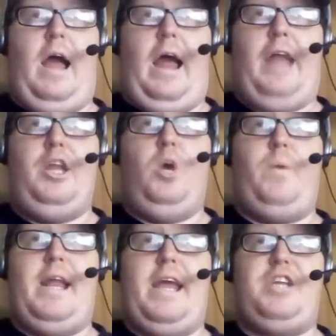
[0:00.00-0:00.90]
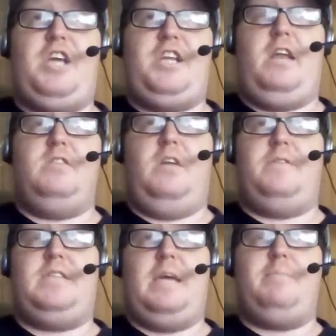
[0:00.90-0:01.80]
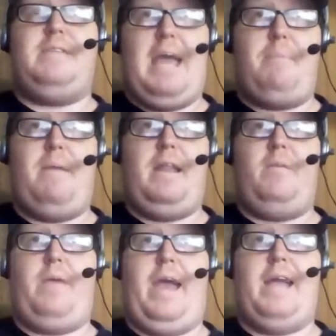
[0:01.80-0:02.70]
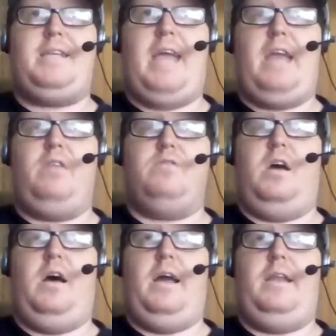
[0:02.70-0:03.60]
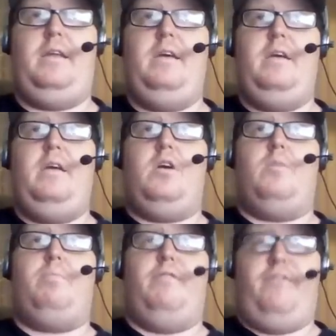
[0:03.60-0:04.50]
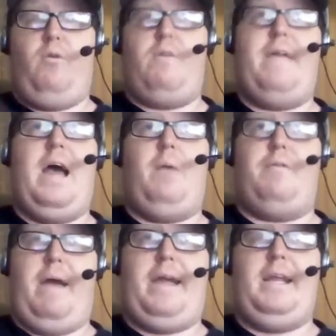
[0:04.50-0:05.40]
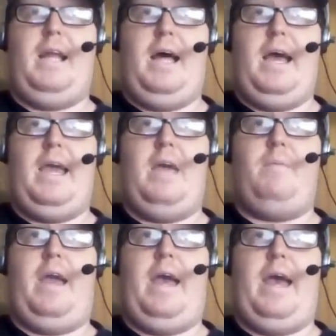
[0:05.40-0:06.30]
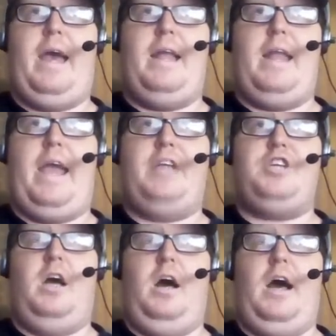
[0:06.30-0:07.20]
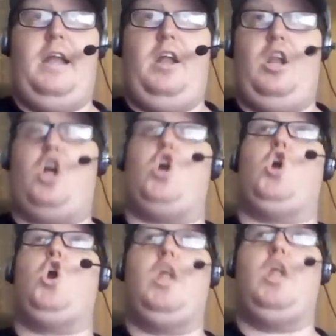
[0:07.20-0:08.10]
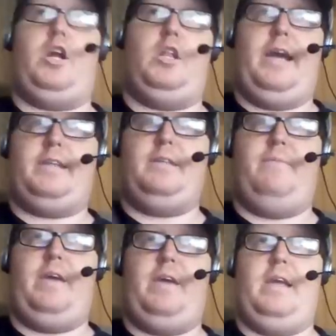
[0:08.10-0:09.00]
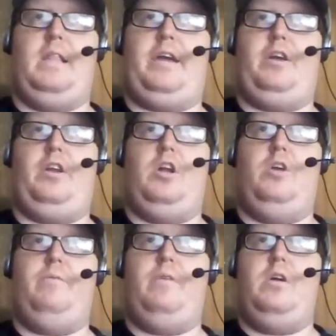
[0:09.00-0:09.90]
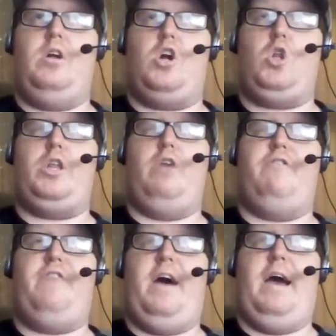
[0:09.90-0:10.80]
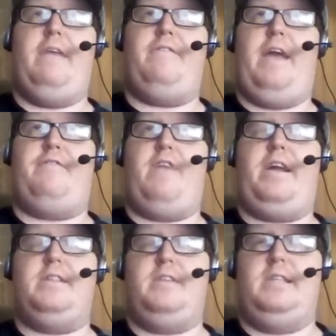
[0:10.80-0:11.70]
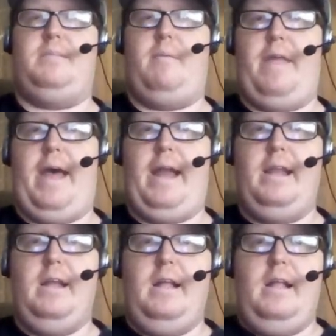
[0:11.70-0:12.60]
I know we had AJ and Daniels on the same taping, and then we had Daniels on before that with Mike and I, and we had AJ on our early XMV, like early '05 at Frankensons. I remember that.